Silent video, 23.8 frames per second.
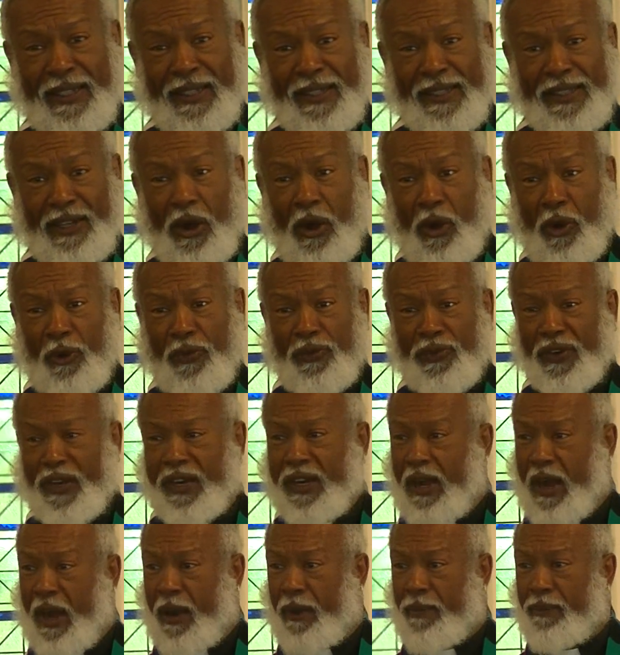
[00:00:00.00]
to
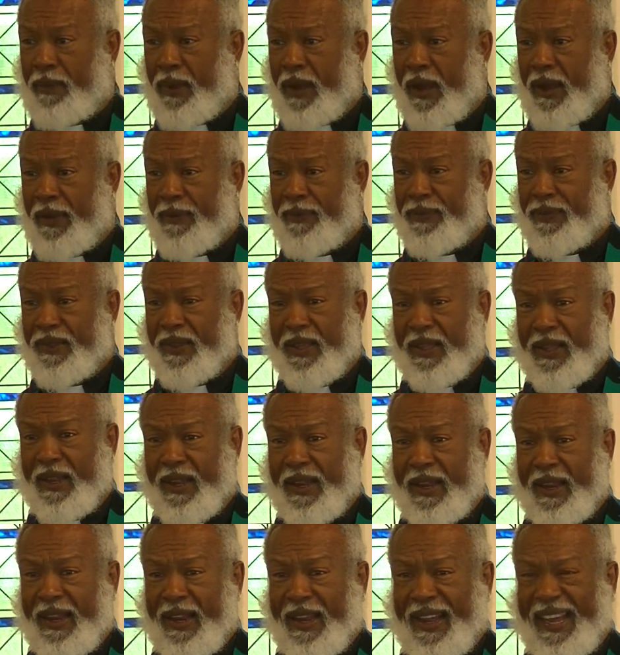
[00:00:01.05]
overcome
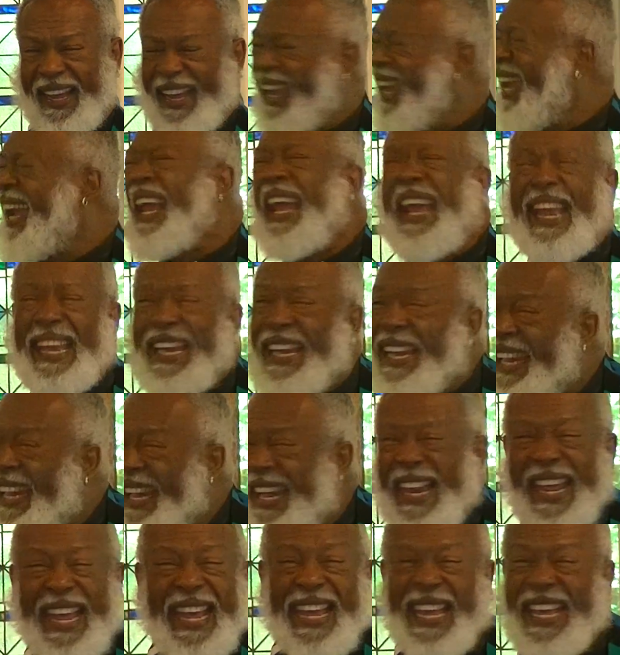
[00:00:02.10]

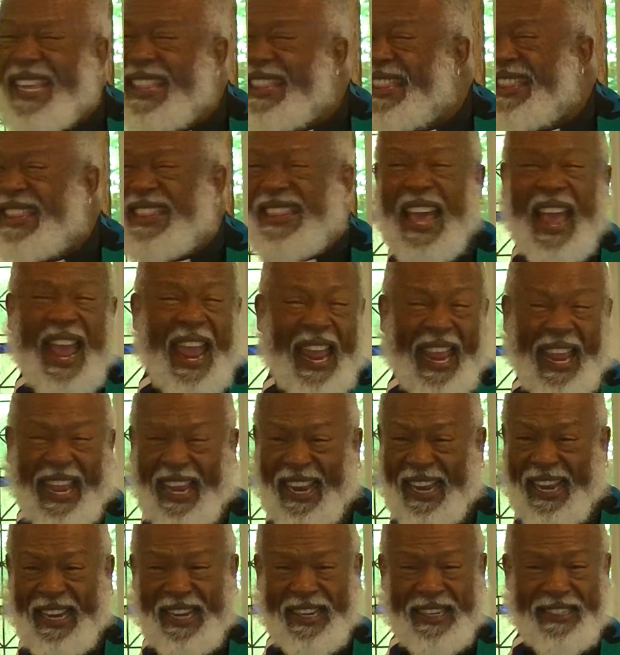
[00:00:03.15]
anything.
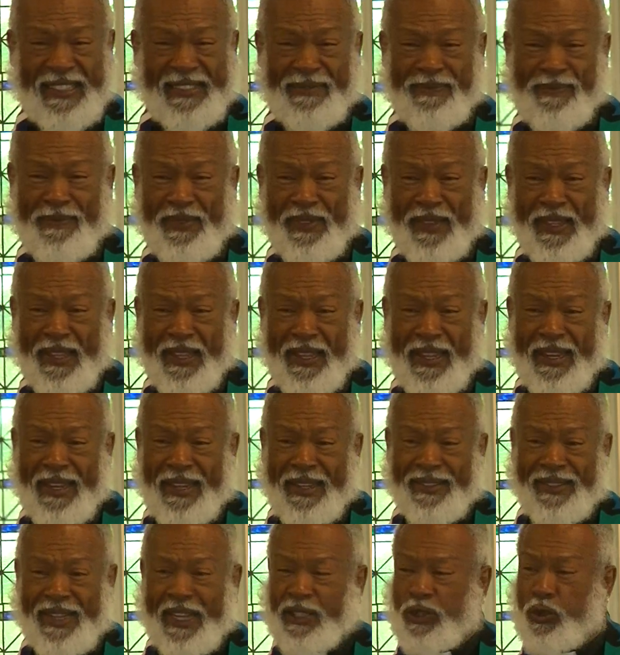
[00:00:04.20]

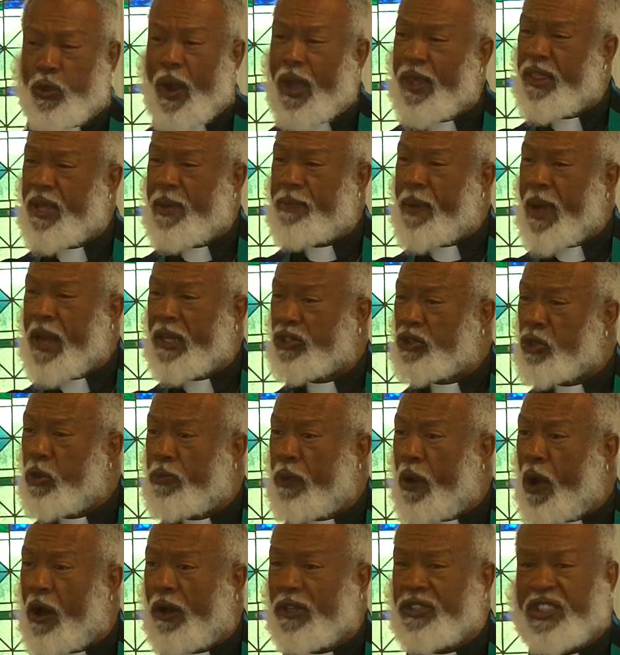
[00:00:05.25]
That's why the Apostle
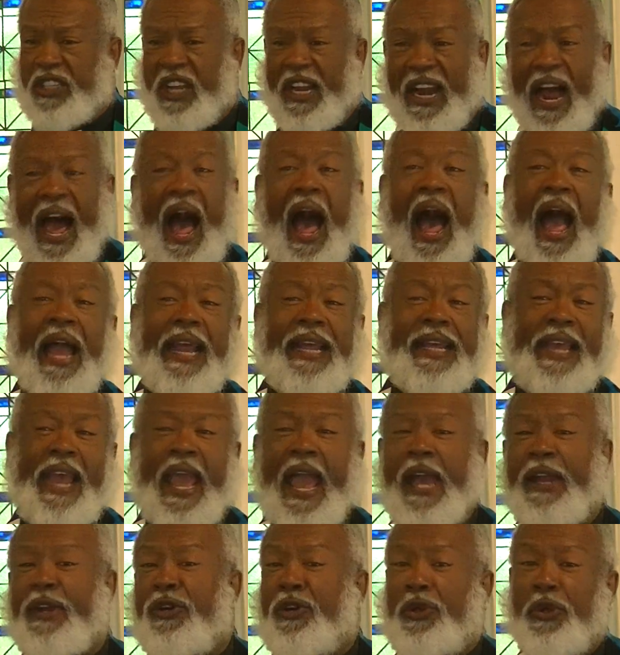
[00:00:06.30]
Paul said, I
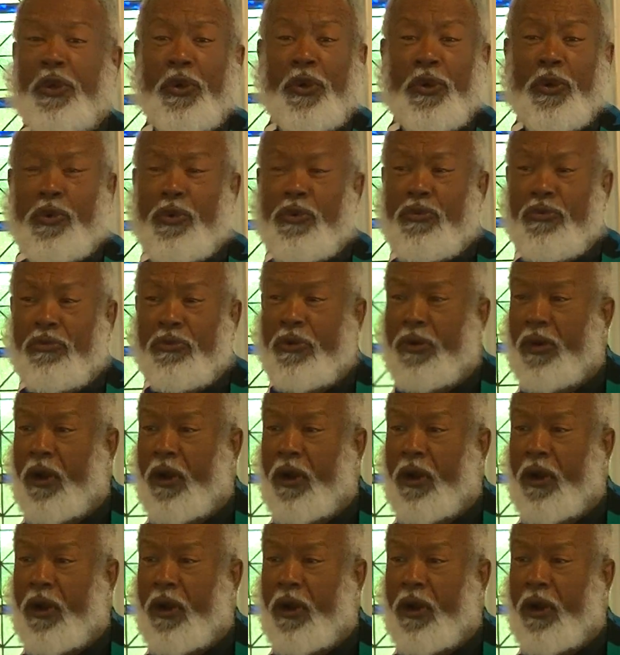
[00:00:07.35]
can do